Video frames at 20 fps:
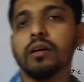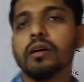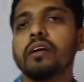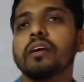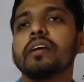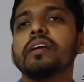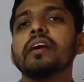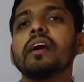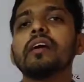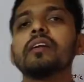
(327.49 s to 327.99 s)

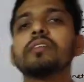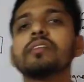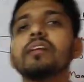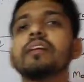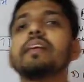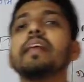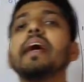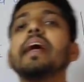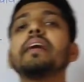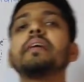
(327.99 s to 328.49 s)
Here the
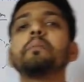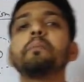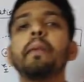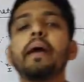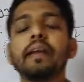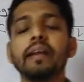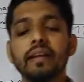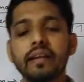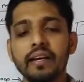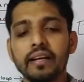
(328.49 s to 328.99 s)
net
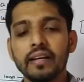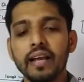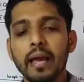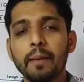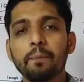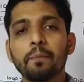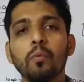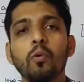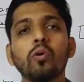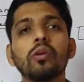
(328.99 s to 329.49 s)
magnetic
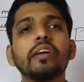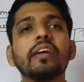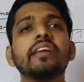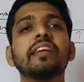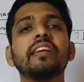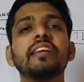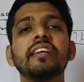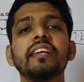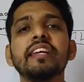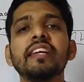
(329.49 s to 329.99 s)
dipole in
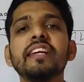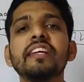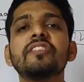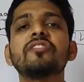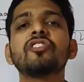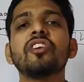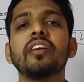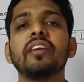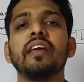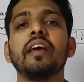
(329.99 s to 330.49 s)
each
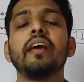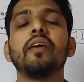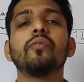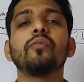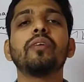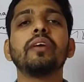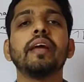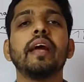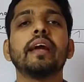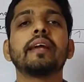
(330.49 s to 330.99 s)
and
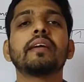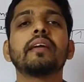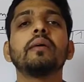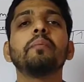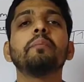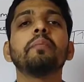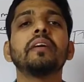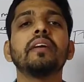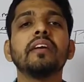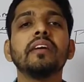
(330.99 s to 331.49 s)
every
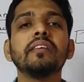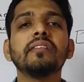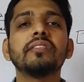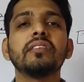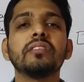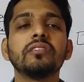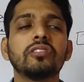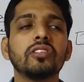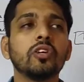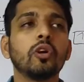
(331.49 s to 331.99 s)
atom is
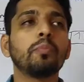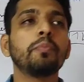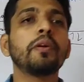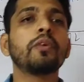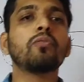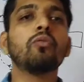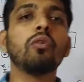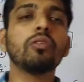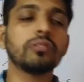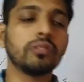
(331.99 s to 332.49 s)
0
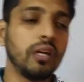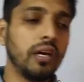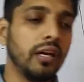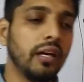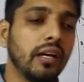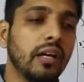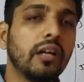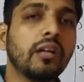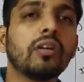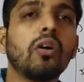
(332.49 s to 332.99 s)
because
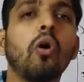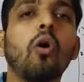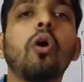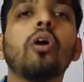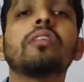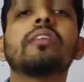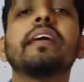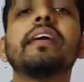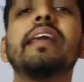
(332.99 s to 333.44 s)
all the